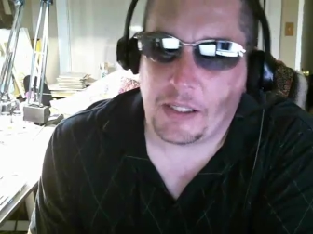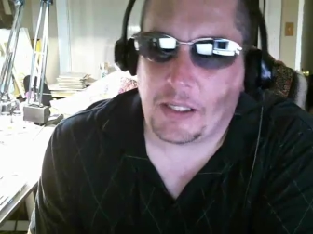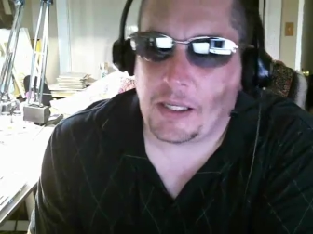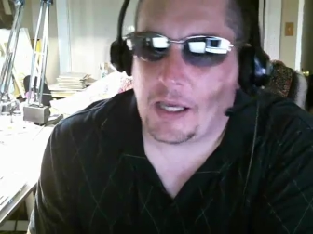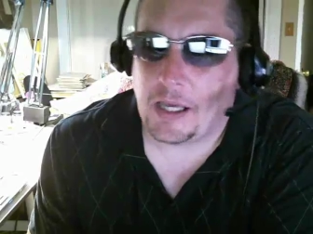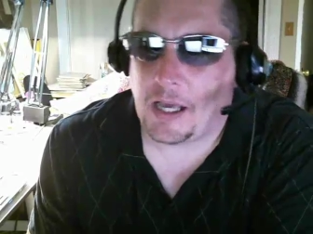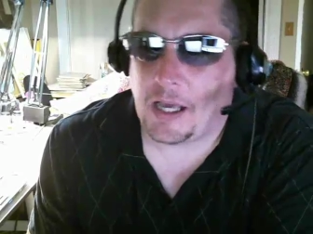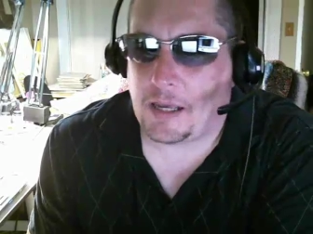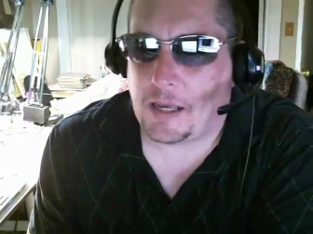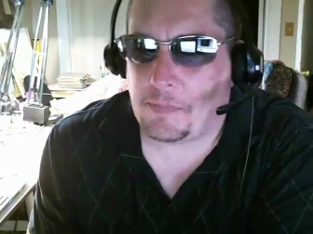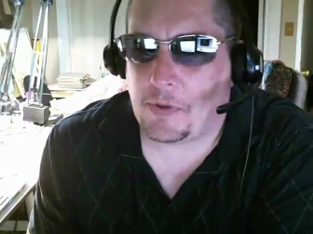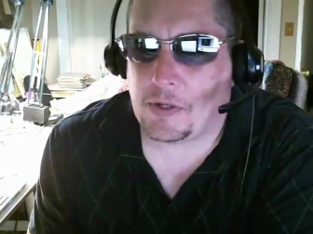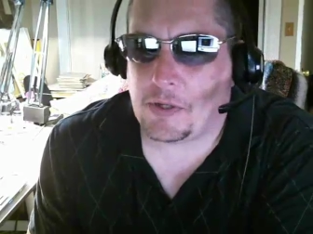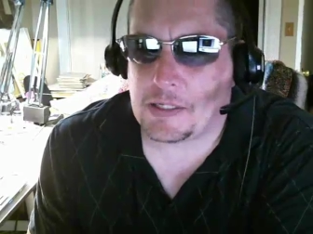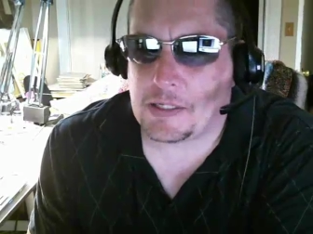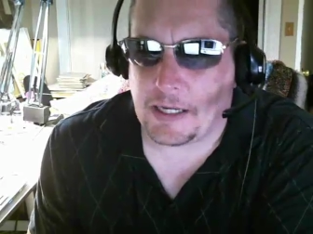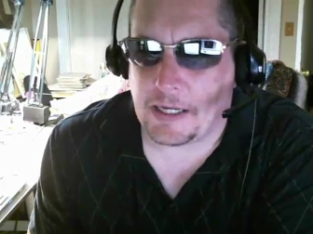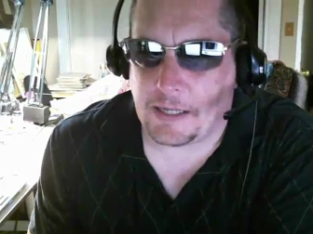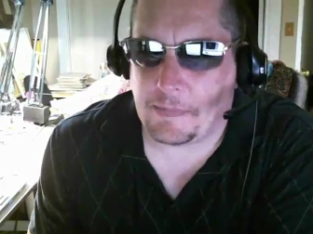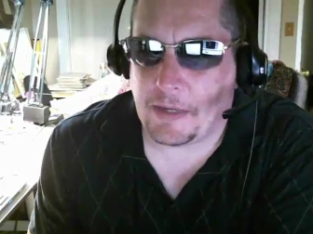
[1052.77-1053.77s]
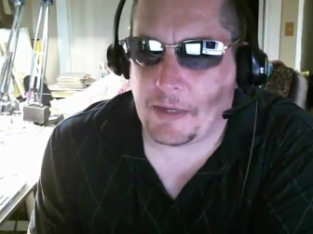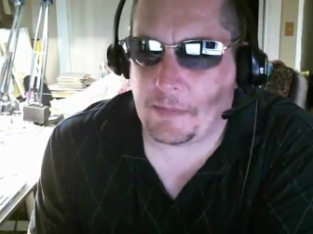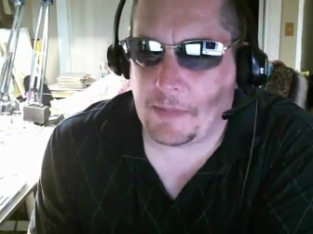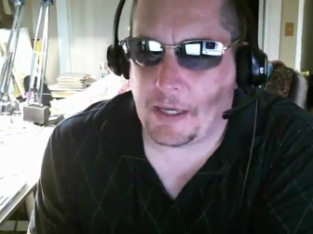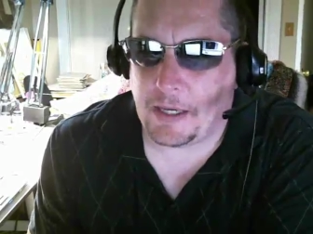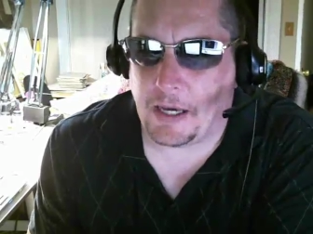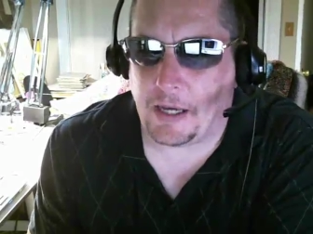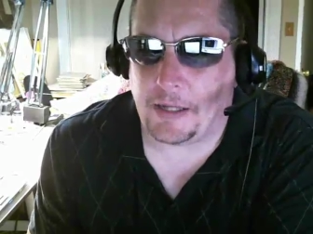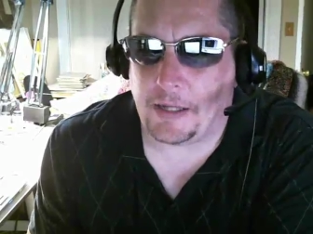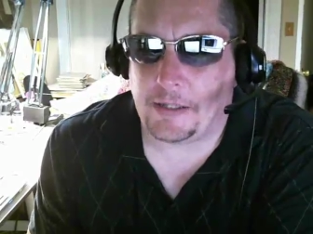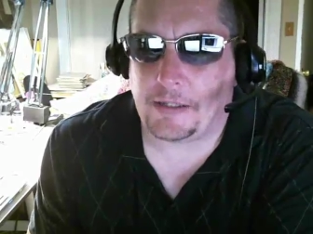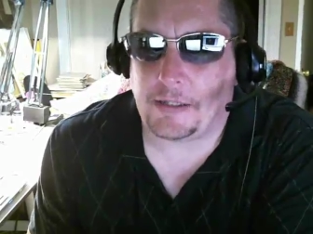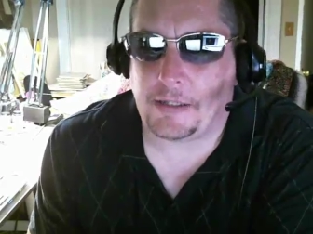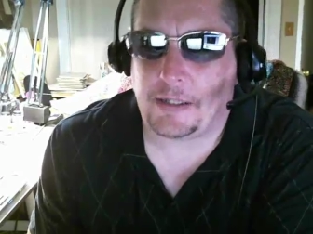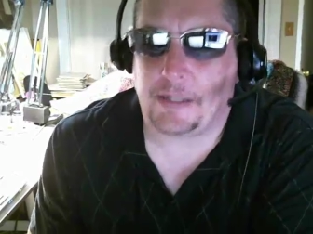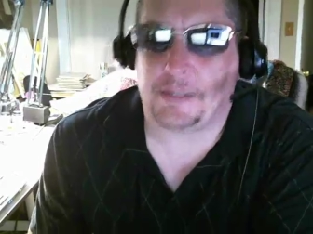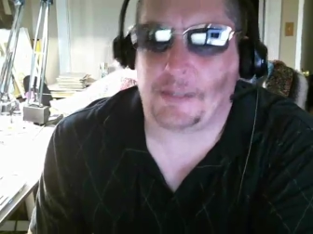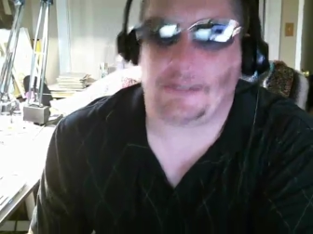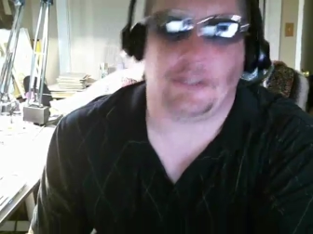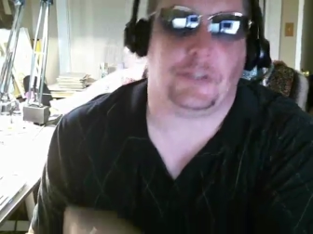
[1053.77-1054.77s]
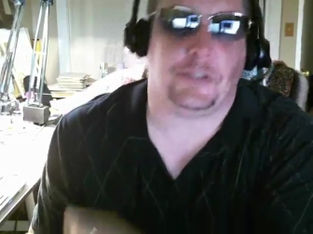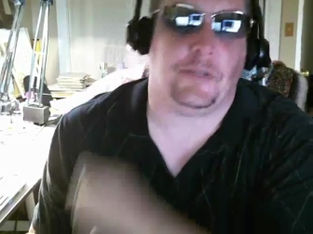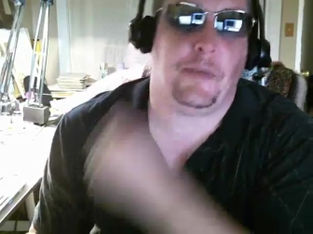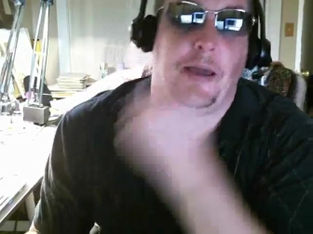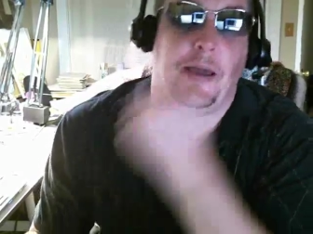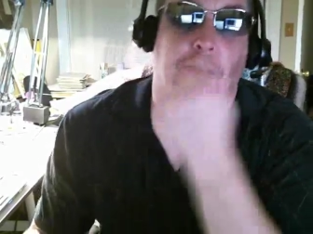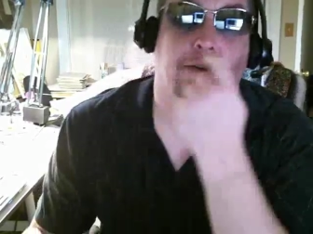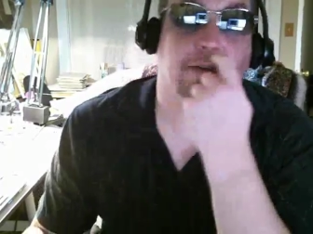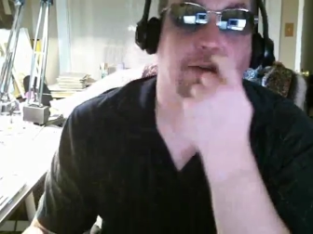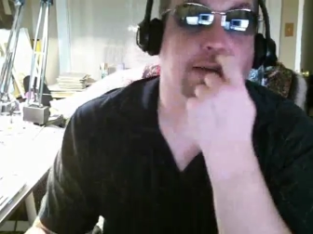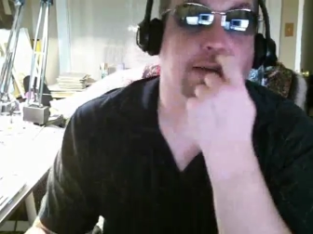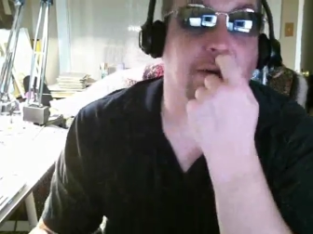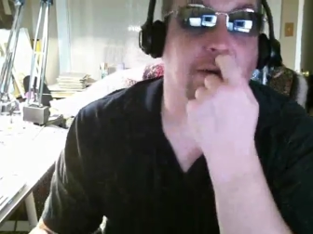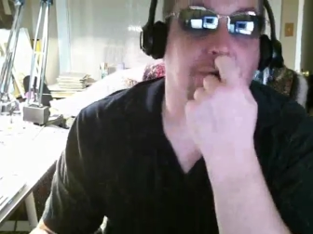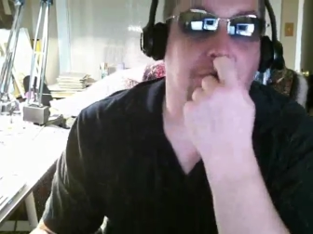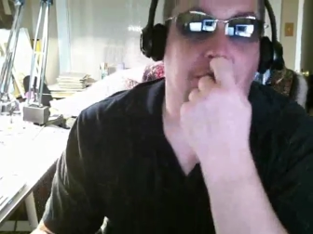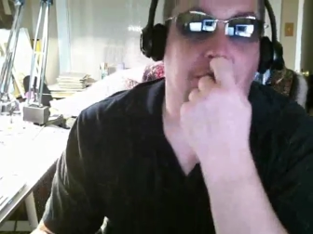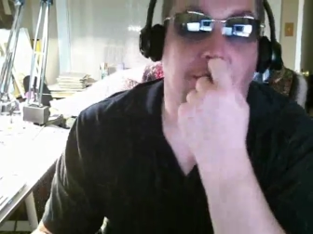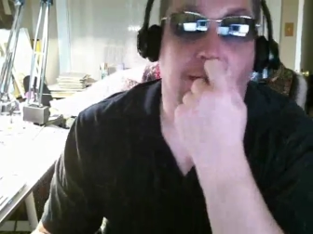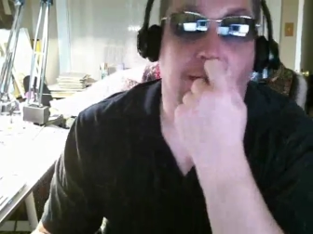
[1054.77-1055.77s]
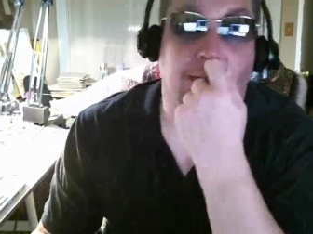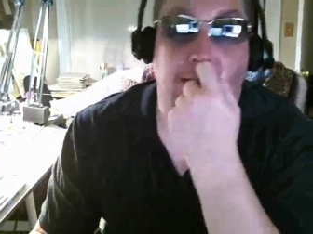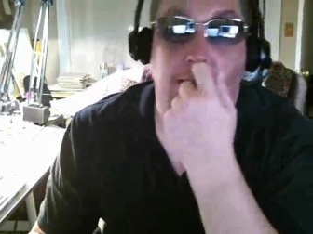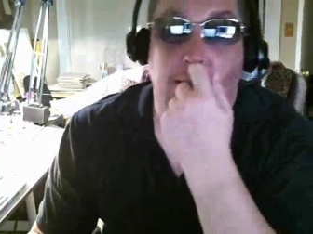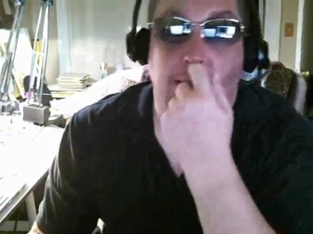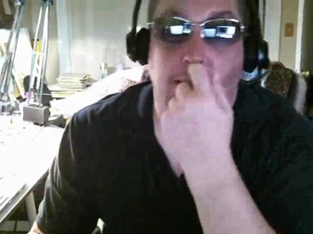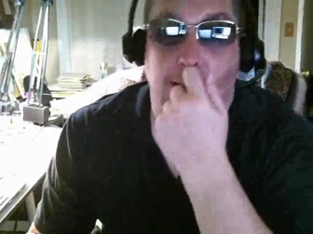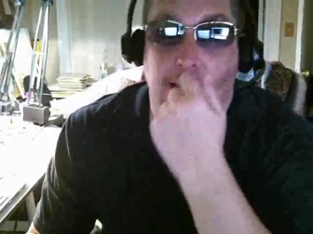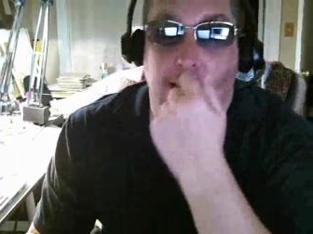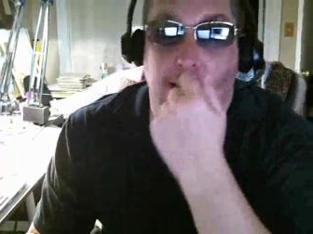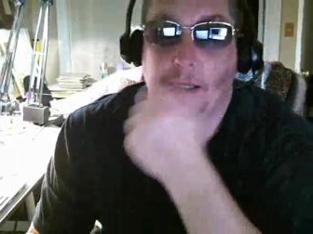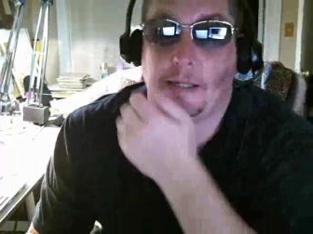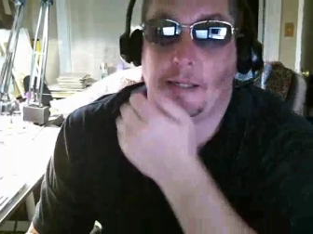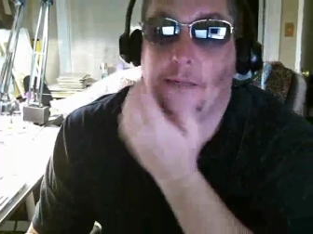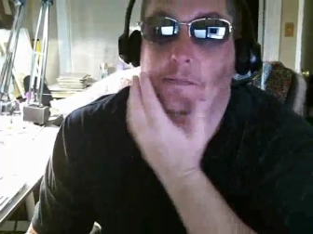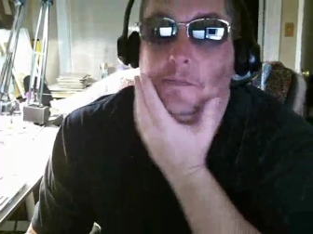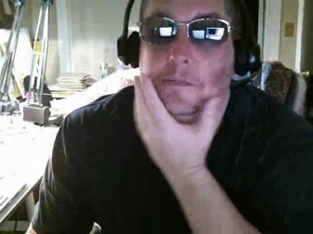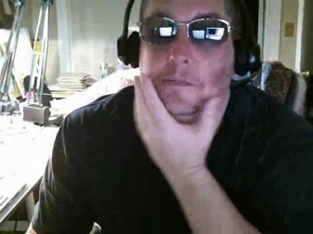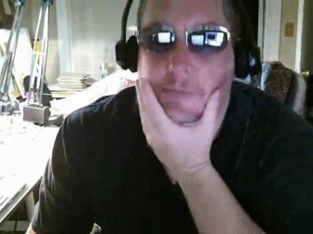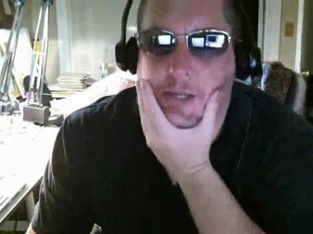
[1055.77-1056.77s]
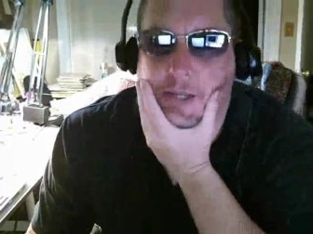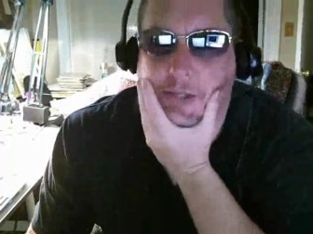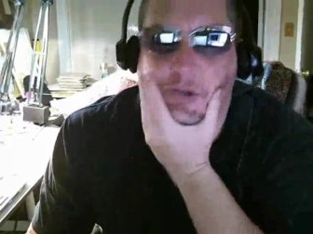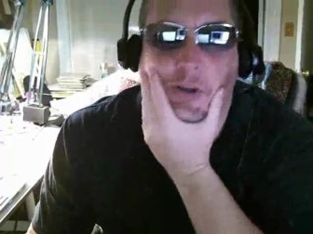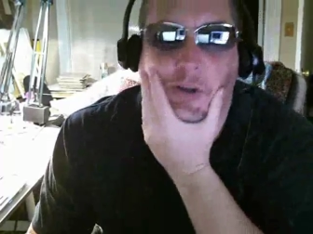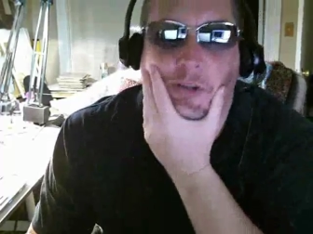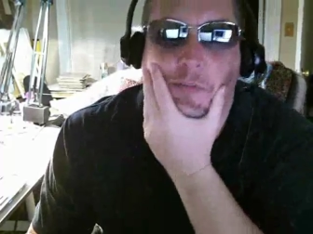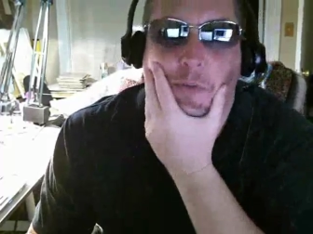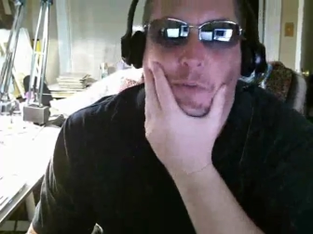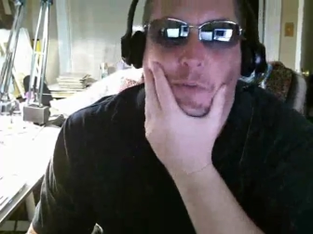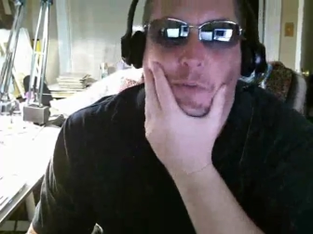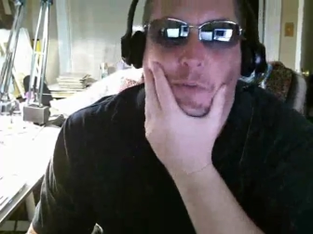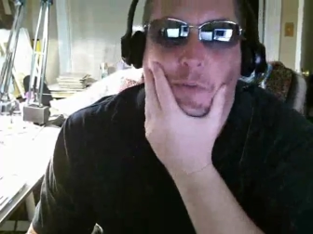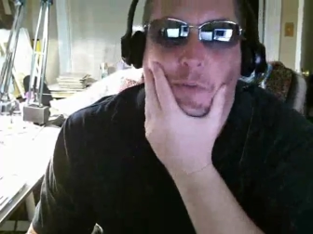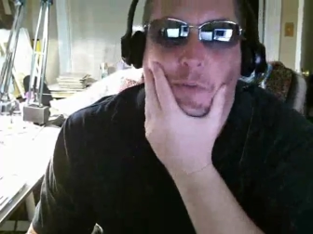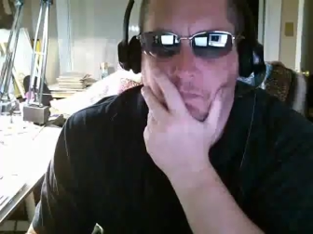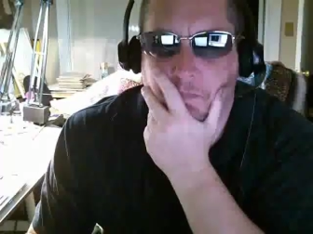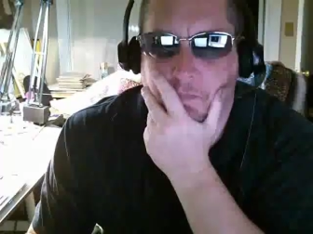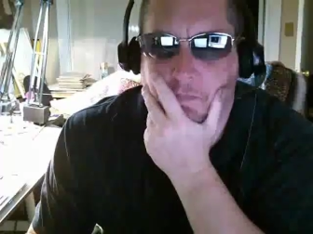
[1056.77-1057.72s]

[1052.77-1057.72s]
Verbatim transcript: Uh, Paul said he might be on. It's just a matter of scheduling, really. Um, I talked to Paul